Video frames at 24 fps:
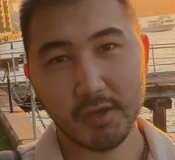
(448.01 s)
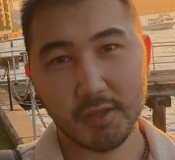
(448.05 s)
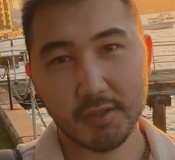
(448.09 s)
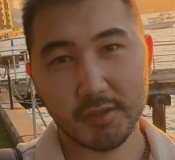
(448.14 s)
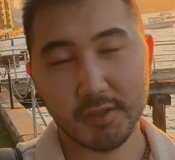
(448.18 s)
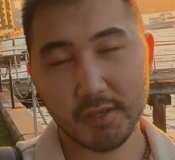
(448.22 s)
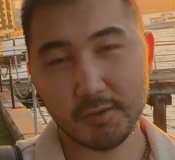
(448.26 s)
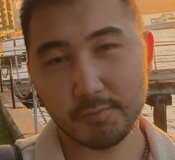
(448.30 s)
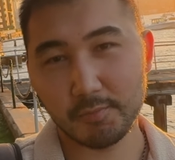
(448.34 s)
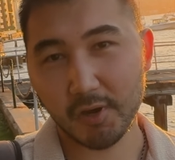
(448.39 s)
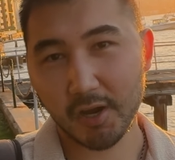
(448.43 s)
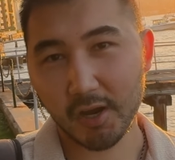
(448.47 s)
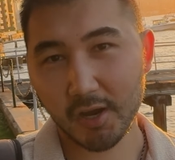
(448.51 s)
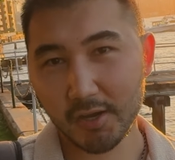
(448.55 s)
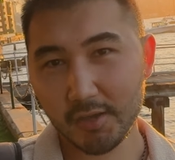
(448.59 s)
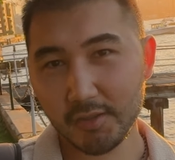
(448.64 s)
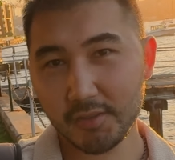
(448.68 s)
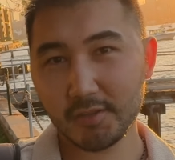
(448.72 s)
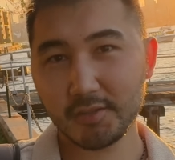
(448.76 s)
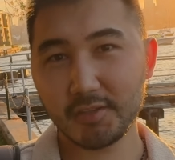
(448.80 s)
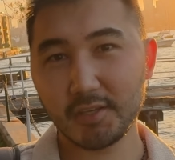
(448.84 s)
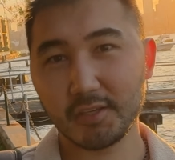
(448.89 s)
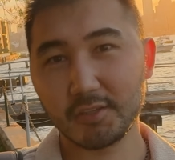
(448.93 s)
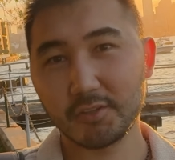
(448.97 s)
They buy
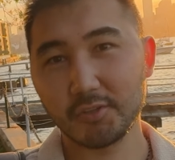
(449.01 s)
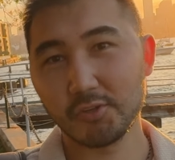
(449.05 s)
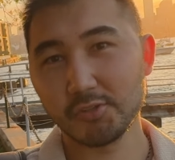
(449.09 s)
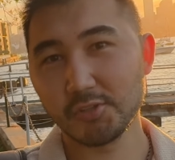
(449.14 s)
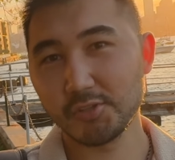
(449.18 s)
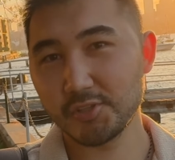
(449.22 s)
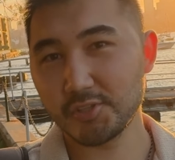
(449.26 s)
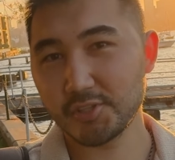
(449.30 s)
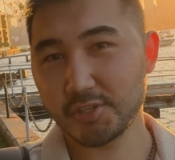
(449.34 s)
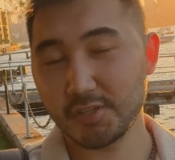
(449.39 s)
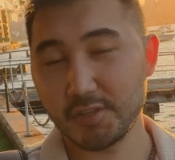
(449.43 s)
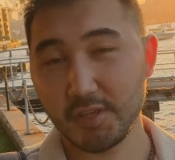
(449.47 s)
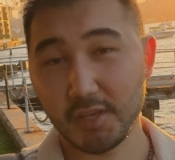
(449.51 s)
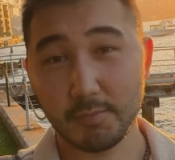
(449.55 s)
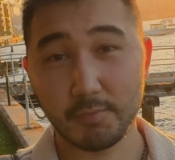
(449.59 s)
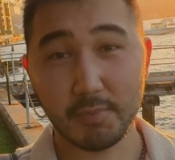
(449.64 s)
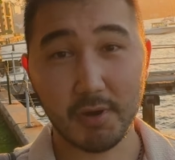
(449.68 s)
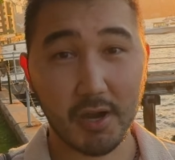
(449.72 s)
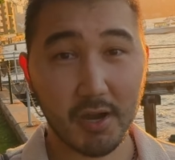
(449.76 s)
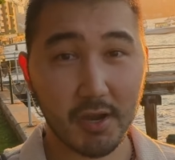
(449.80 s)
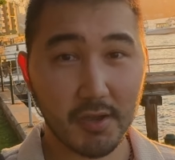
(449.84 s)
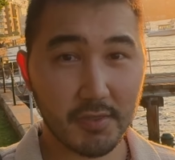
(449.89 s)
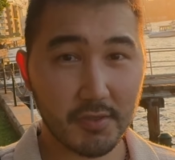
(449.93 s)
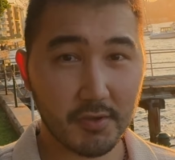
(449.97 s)
the technology, they
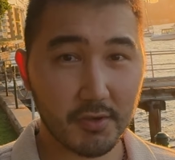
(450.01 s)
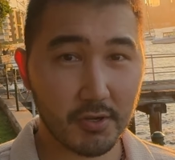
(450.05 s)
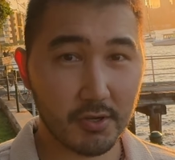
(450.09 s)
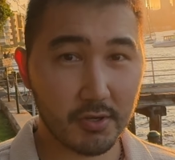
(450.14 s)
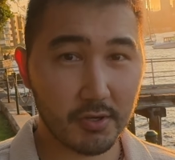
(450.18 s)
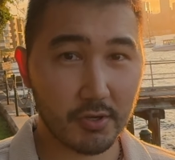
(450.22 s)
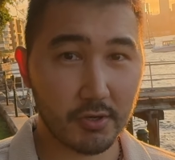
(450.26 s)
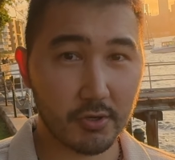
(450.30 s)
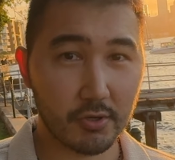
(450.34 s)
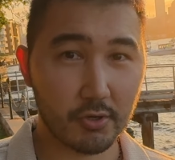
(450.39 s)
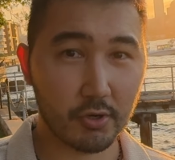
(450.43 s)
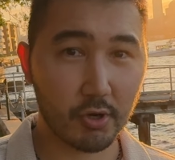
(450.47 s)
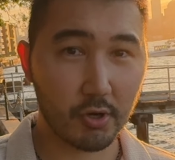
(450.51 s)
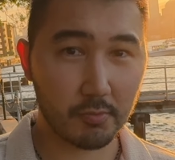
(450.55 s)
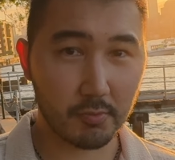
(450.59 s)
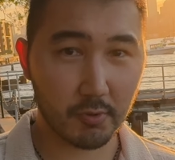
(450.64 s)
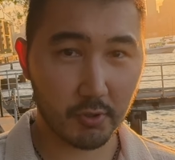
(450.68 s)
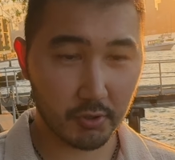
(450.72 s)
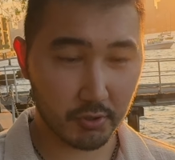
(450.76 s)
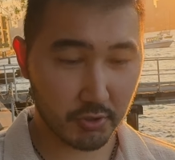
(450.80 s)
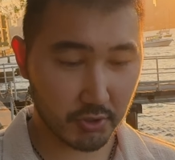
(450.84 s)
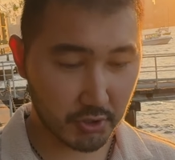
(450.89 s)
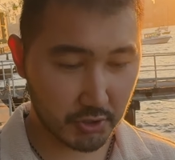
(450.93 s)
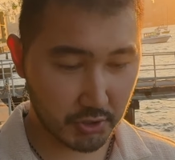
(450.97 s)
buy the
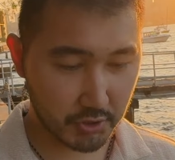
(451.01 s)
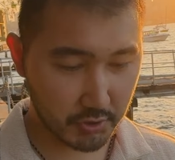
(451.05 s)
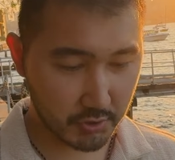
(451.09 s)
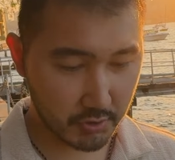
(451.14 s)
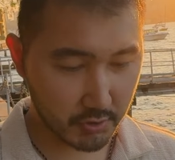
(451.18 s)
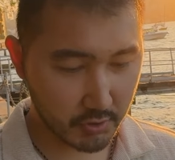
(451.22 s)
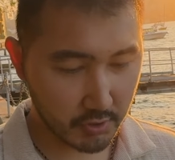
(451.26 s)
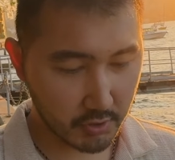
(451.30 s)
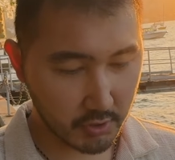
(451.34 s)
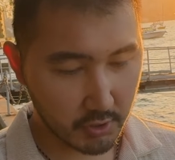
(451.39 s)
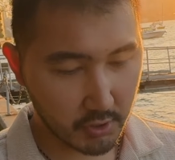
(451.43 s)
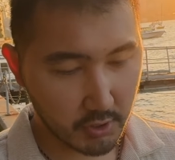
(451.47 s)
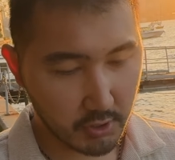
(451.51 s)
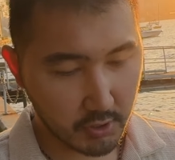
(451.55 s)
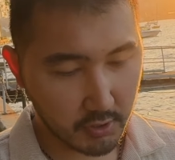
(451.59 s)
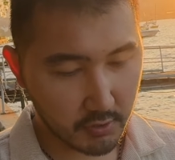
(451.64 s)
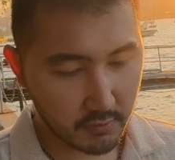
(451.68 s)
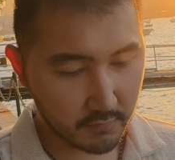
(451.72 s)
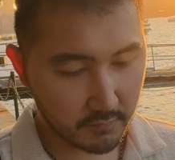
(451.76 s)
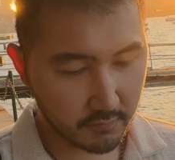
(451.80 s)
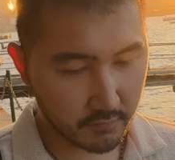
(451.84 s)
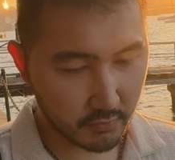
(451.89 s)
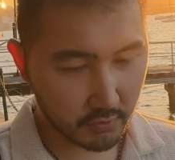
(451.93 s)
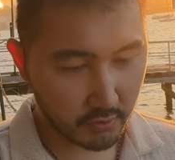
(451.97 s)
robots
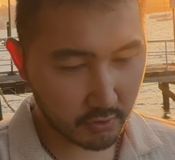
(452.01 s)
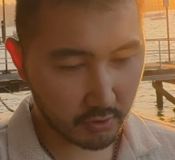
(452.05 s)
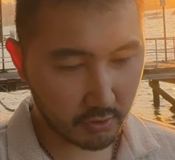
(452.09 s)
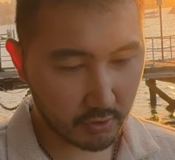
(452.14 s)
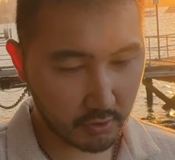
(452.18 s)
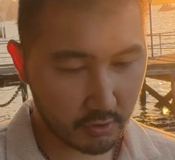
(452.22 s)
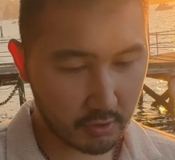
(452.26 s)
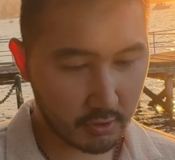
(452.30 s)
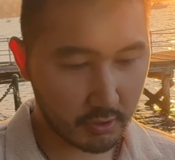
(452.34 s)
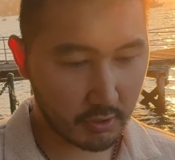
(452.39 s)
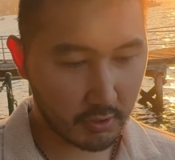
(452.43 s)
for